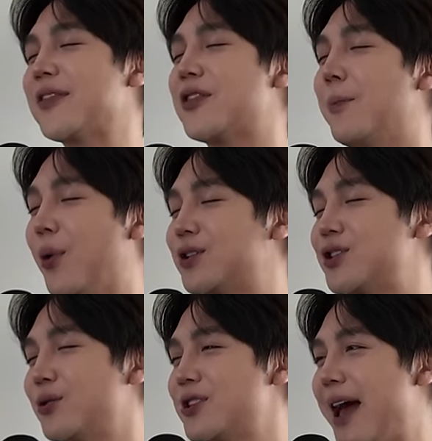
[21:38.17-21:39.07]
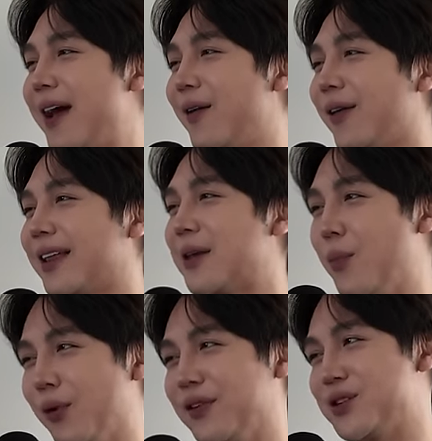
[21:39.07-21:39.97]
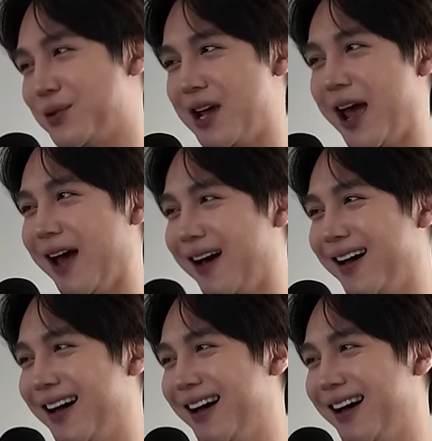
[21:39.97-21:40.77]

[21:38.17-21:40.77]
about the book Cho Chang or like the movie Cho Chang?